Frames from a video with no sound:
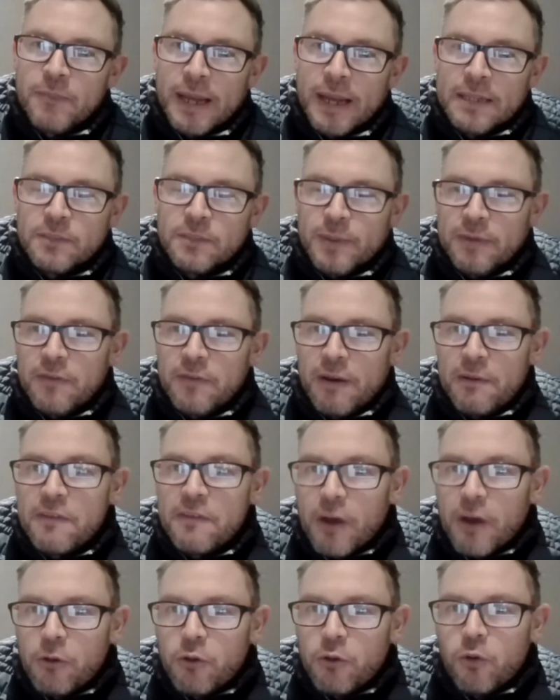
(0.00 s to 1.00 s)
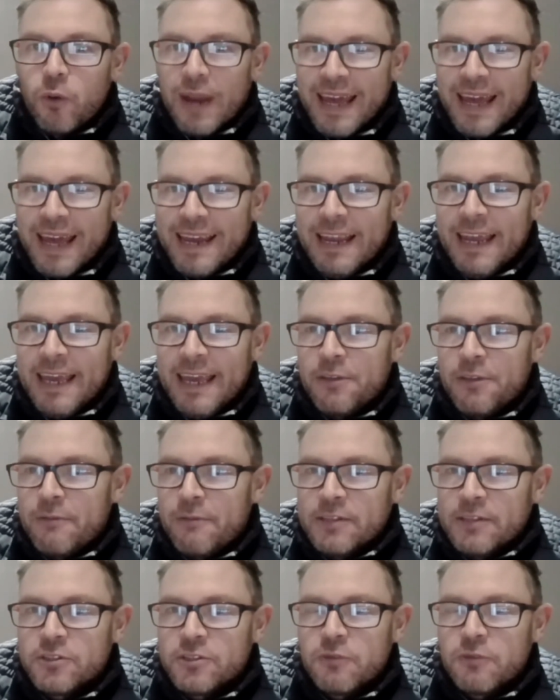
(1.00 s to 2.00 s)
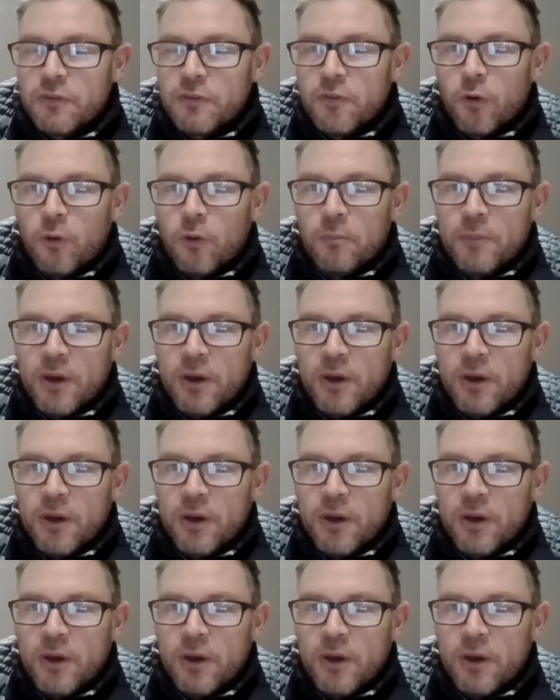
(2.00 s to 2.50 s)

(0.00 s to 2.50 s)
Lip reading: Ben's been very vocal lately in the Renters Reform